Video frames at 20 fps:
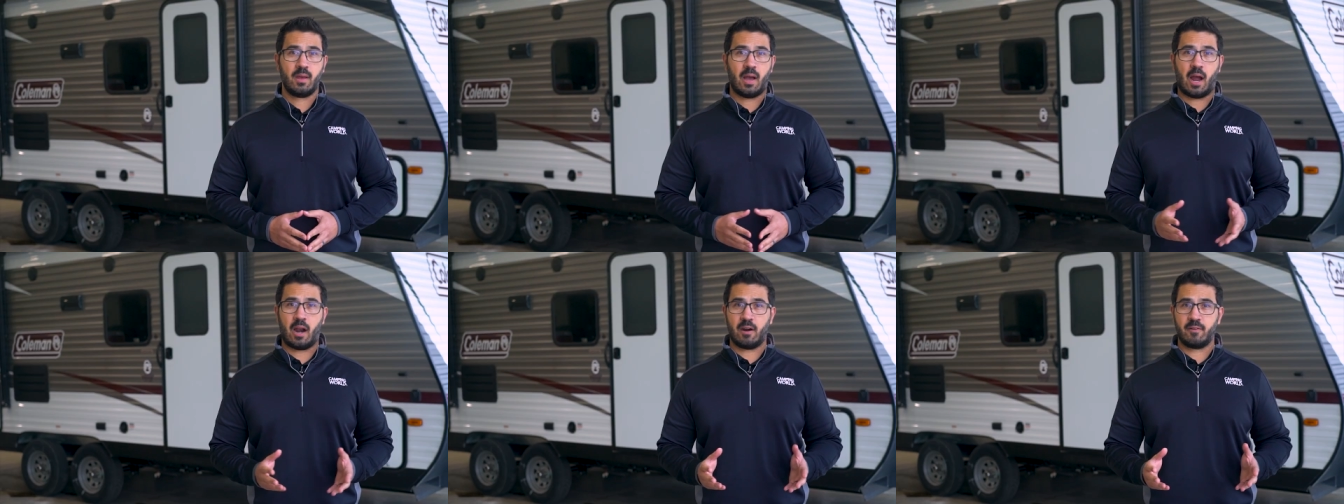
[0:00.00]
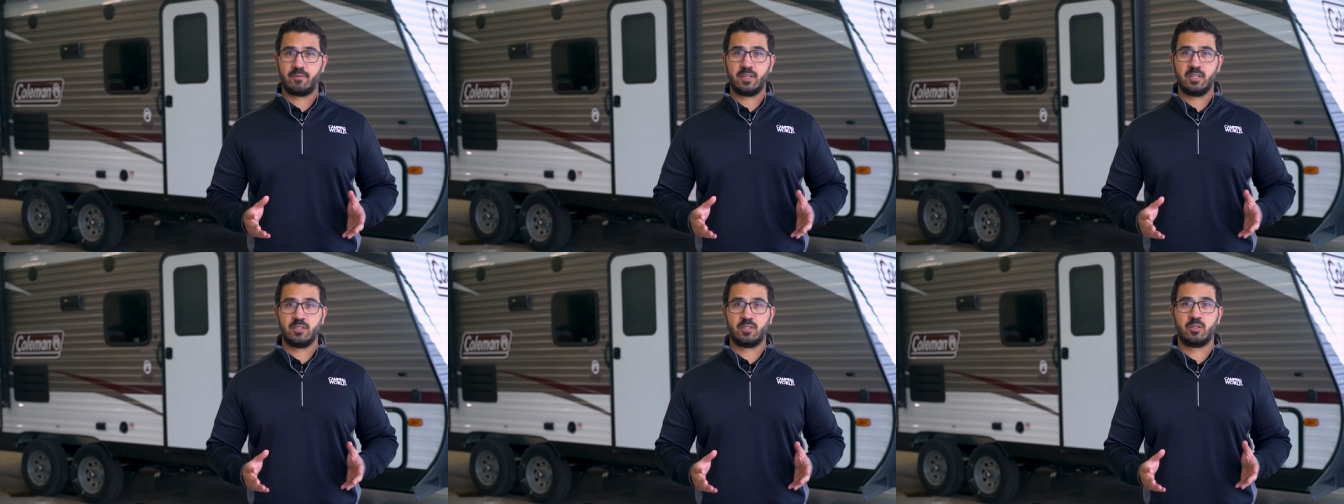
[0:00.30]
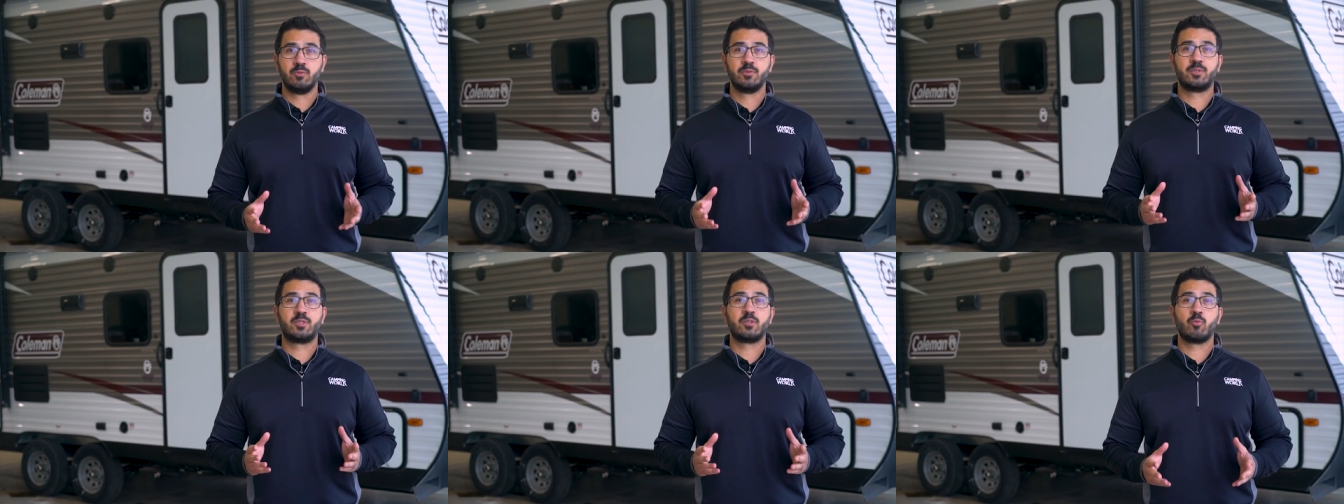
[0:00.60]
RVs
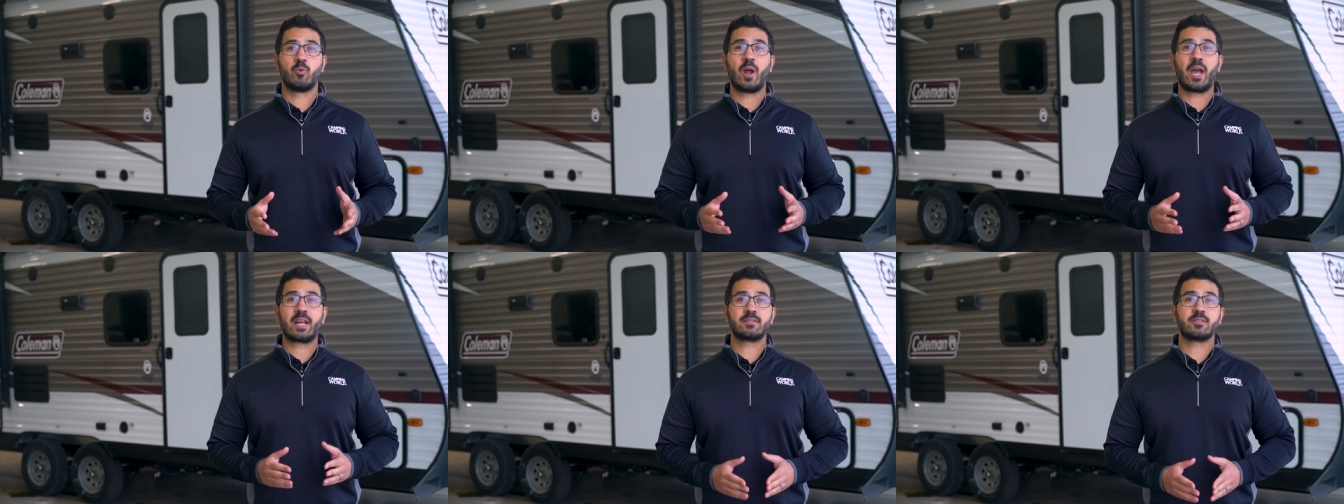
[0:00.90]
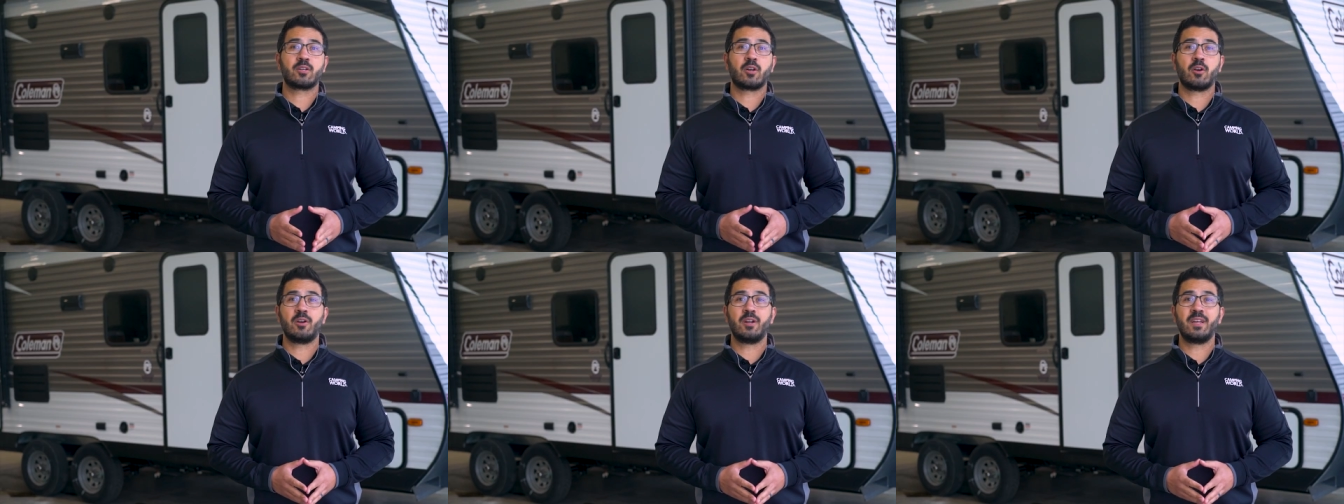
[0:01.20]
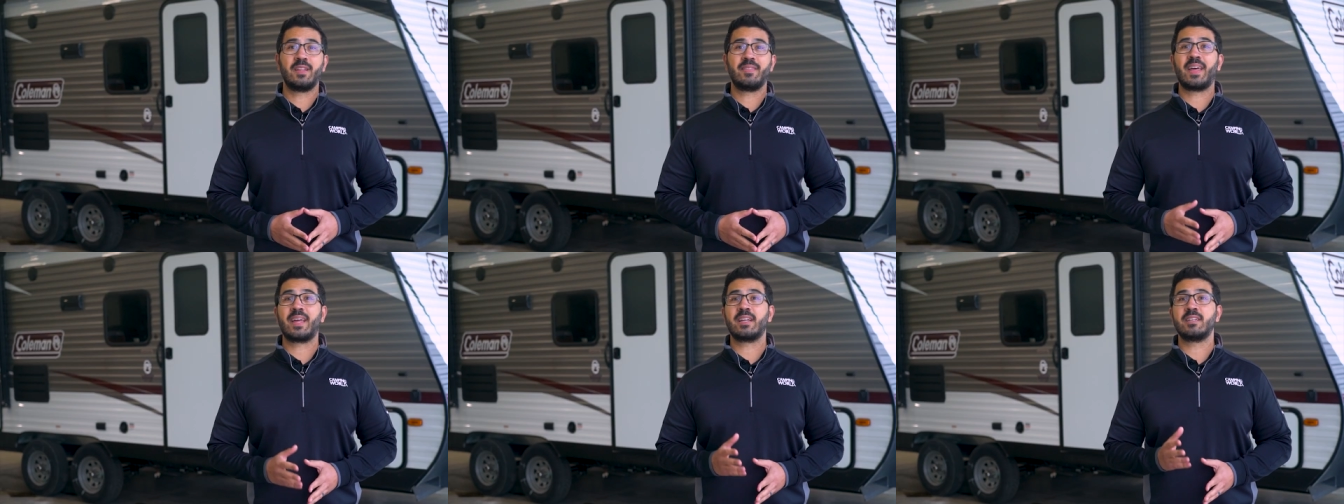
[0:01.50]
use direct
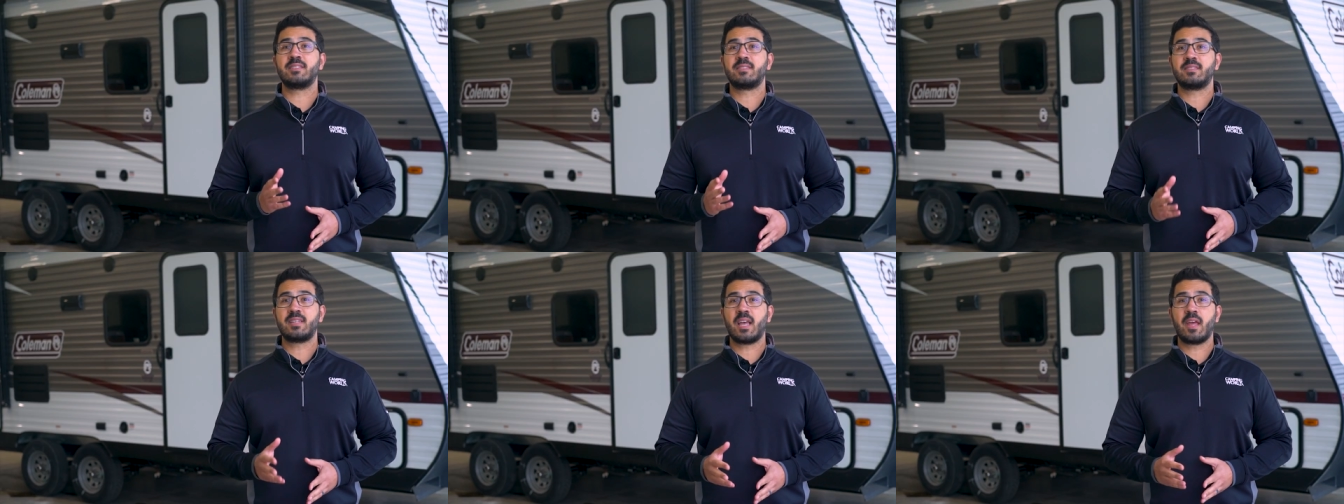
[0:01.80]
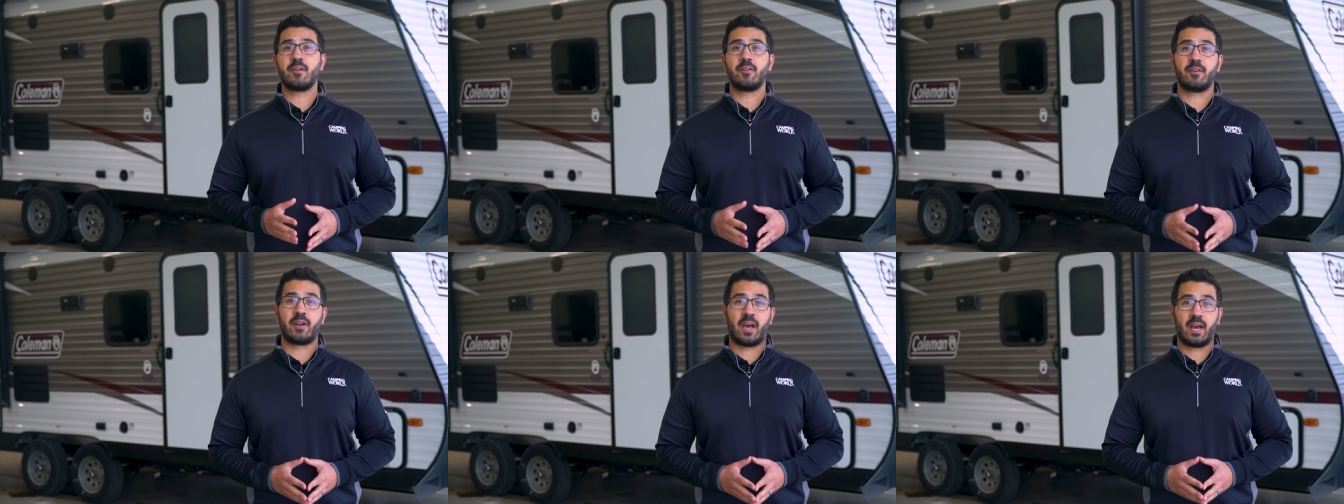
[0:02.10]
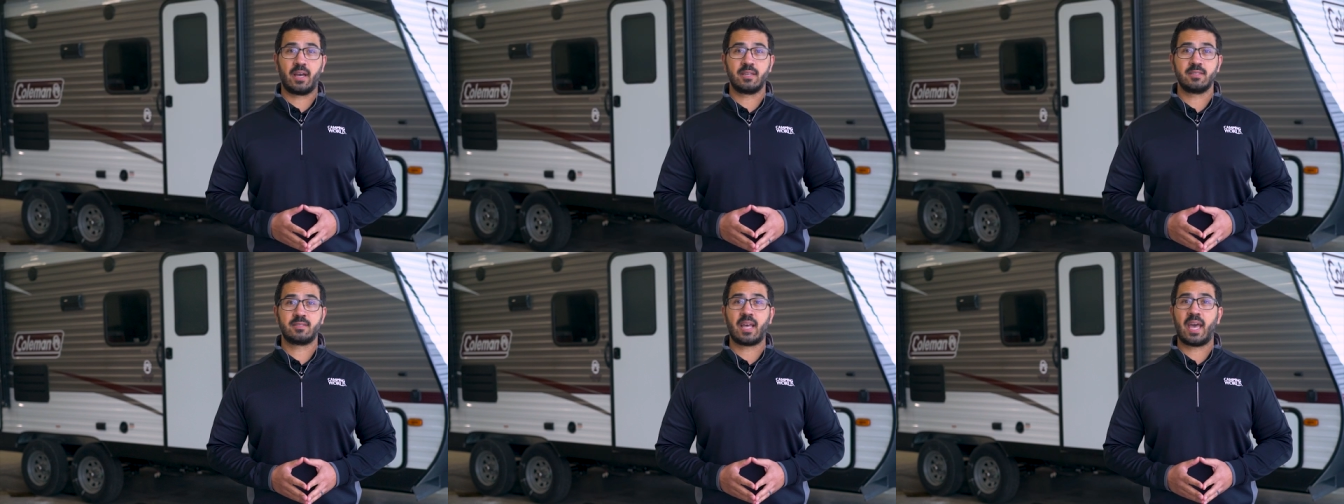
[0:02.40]
current that is
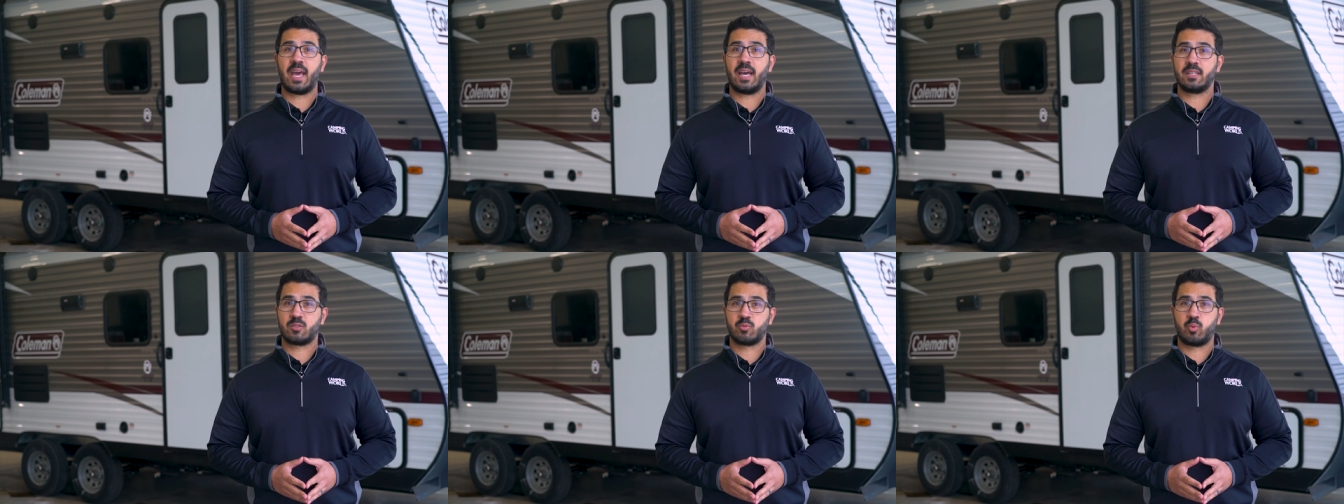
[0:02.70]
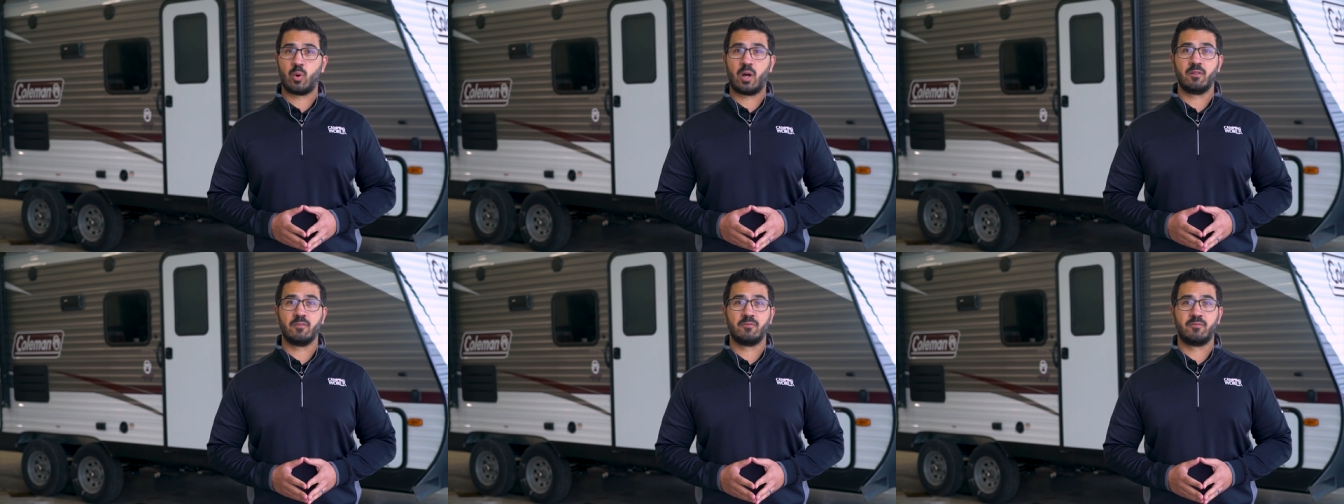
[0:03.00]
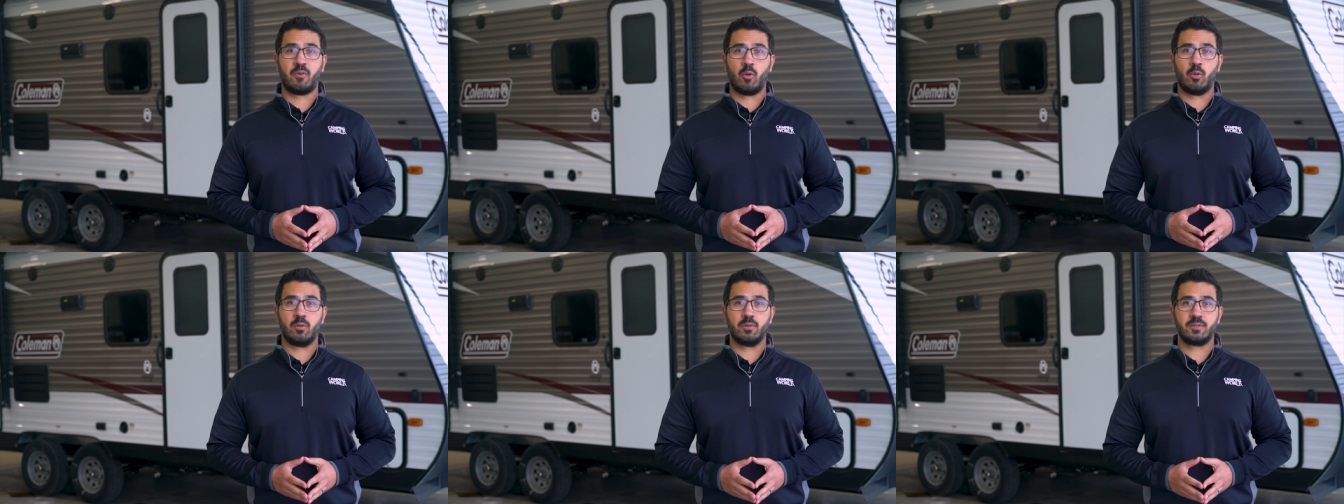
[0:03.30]
standardized at 12
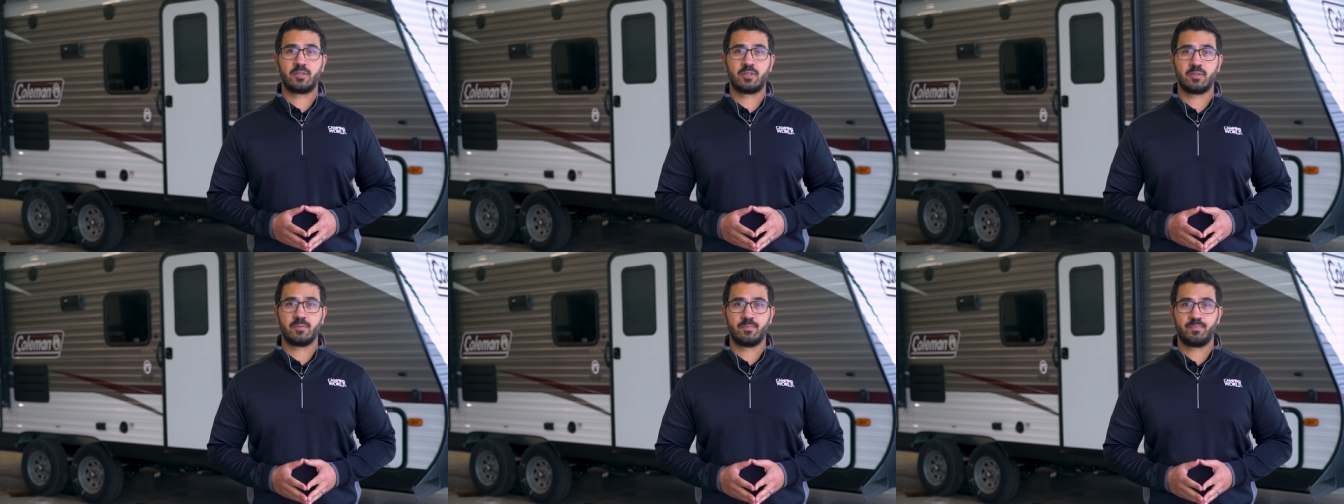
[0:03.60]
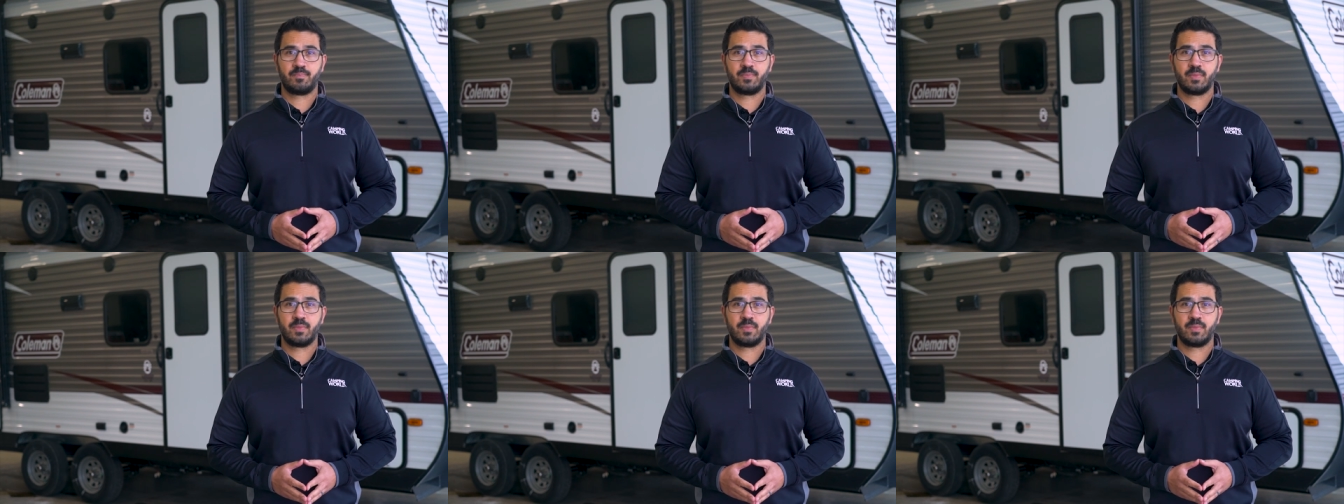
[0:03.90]
volts.